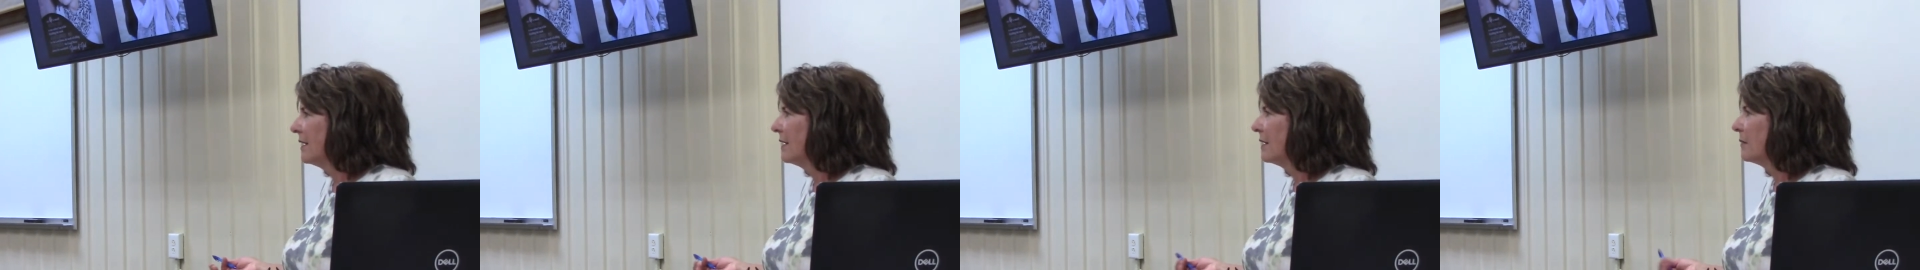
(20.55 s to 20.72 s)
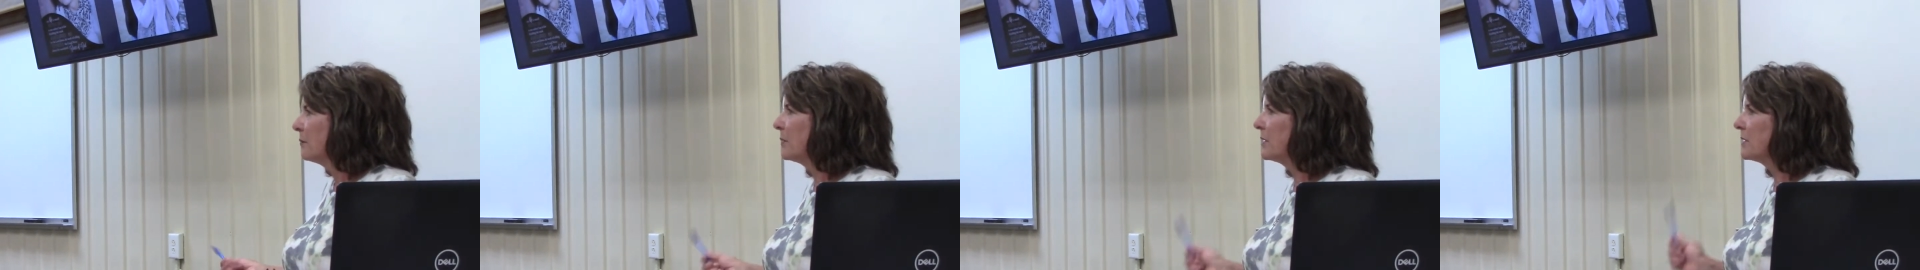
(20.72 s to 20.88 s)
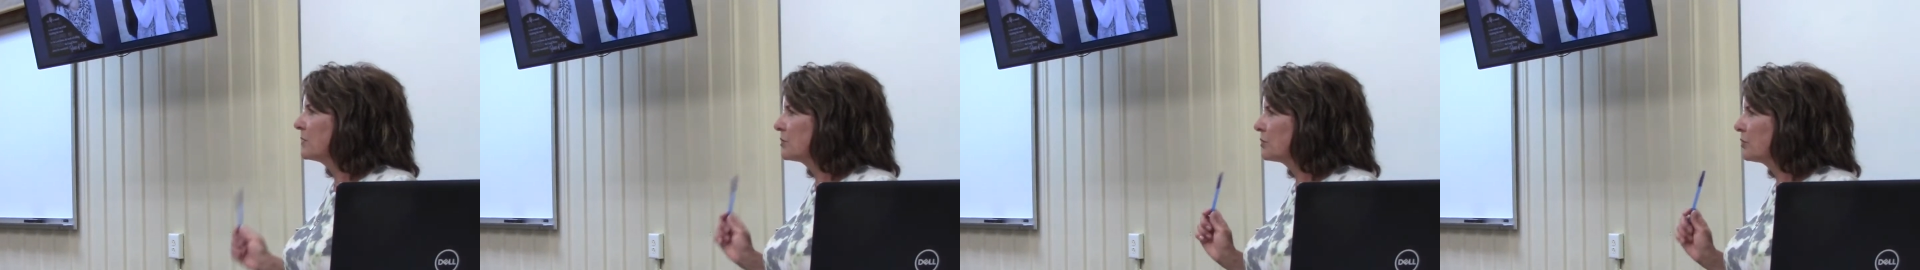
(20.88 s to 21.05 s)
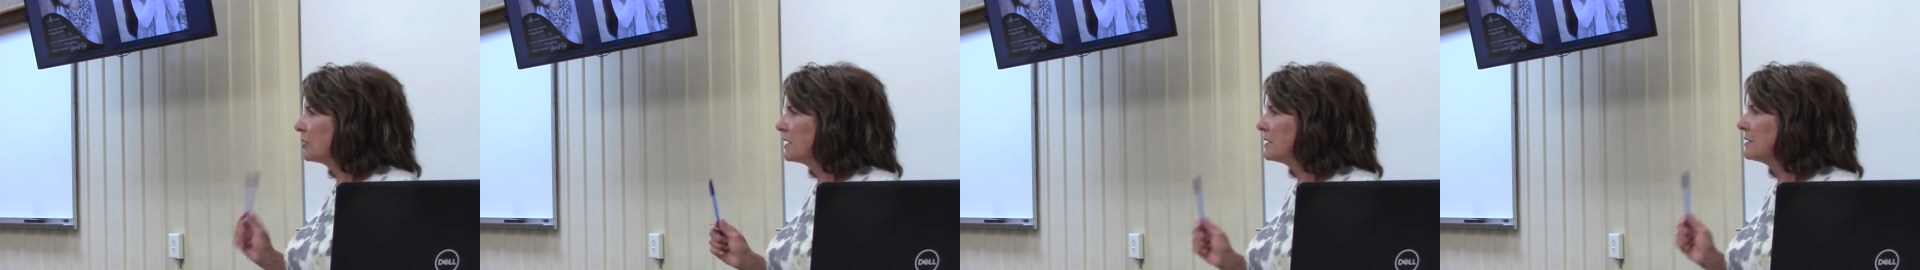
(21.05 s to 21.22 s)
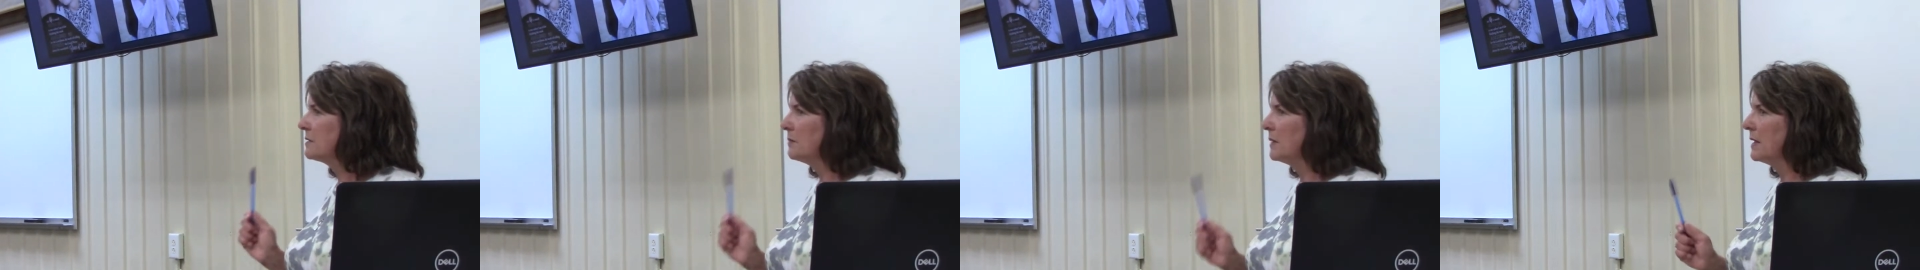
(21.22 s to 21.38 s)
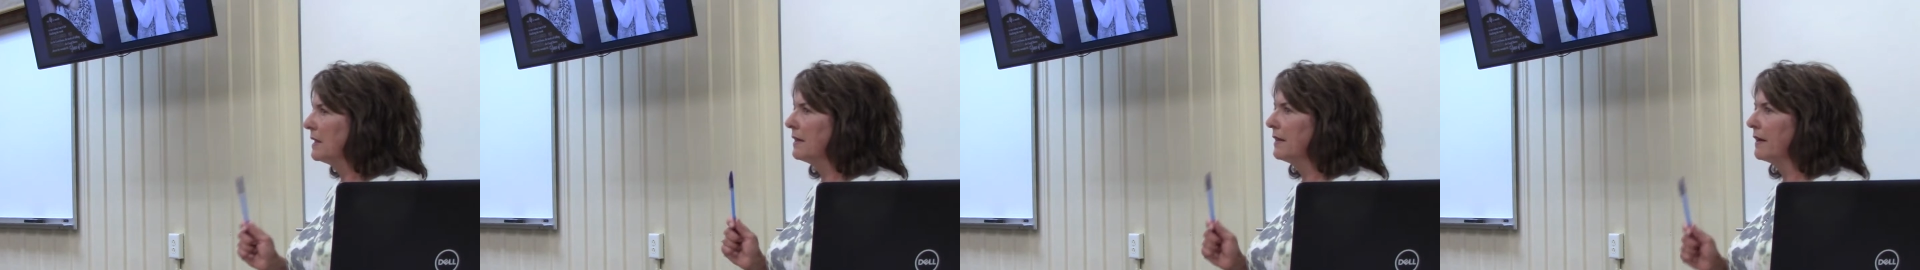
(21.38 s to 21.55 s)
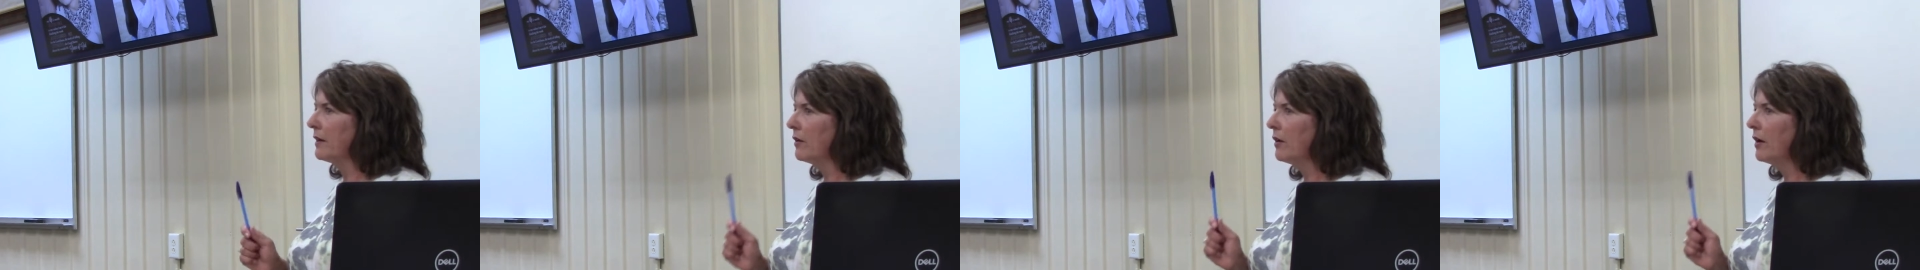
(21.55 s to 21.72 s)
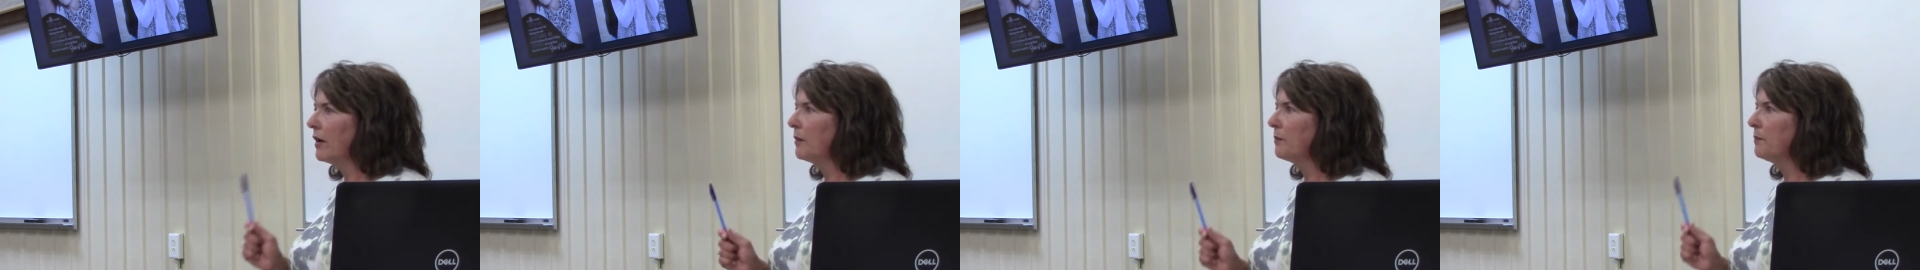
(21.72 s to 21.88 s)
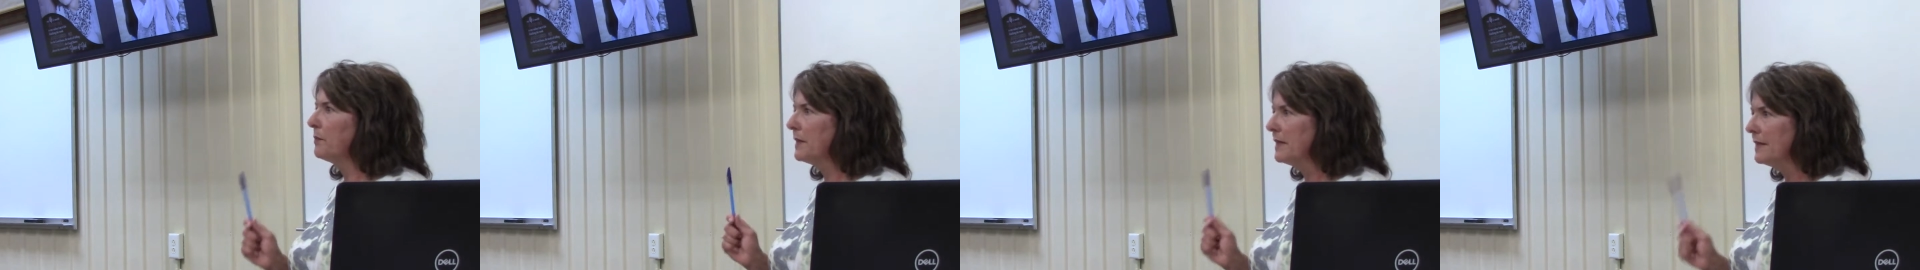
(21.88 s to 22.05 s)
But trust me, there
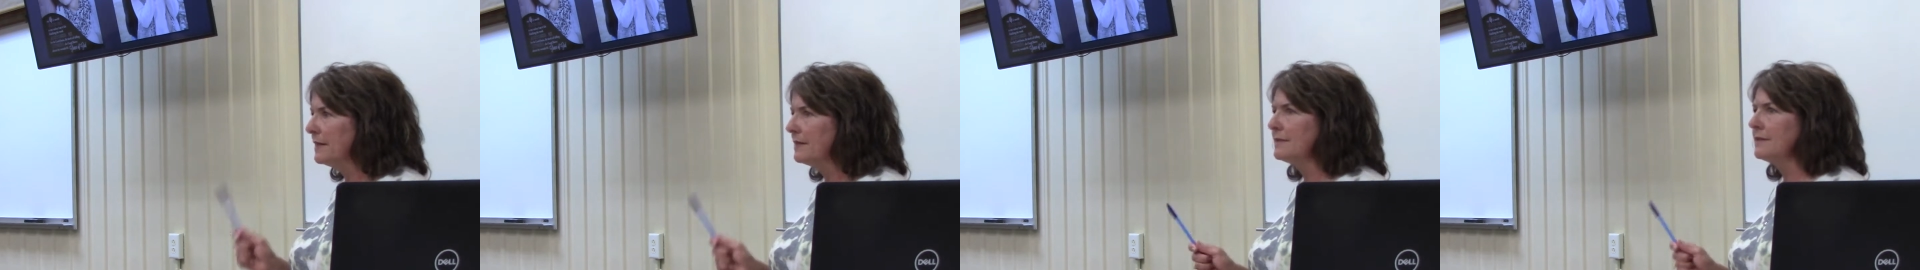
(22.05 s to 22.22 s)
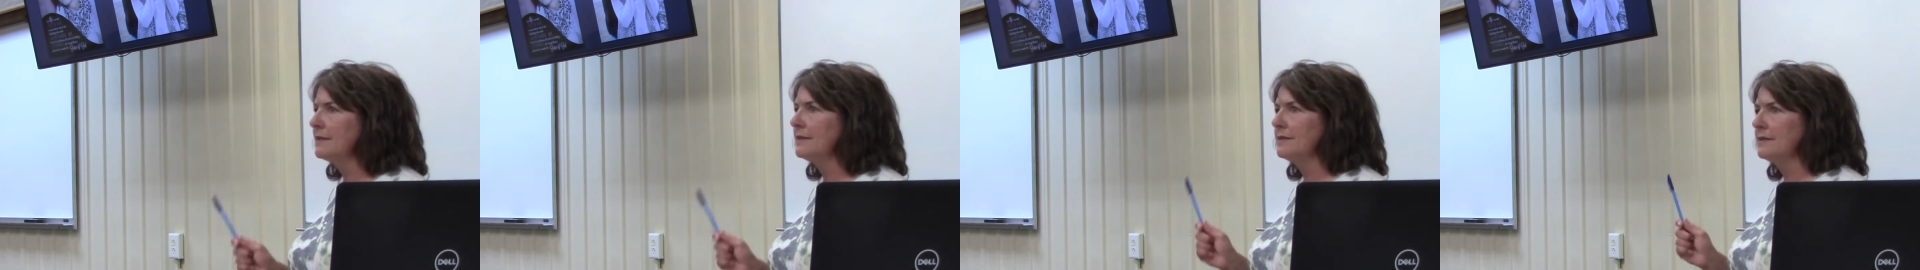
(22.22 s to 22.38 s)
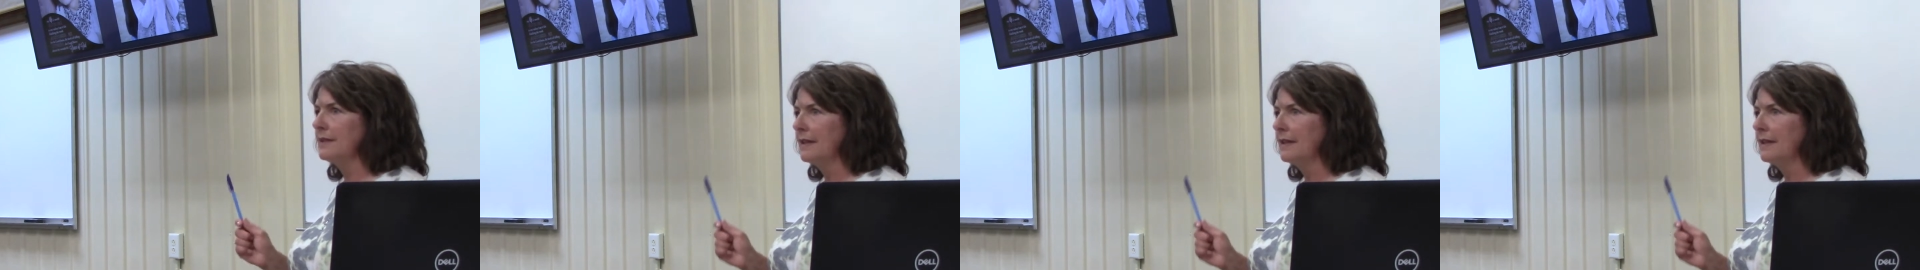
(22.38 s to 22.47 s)
are pieces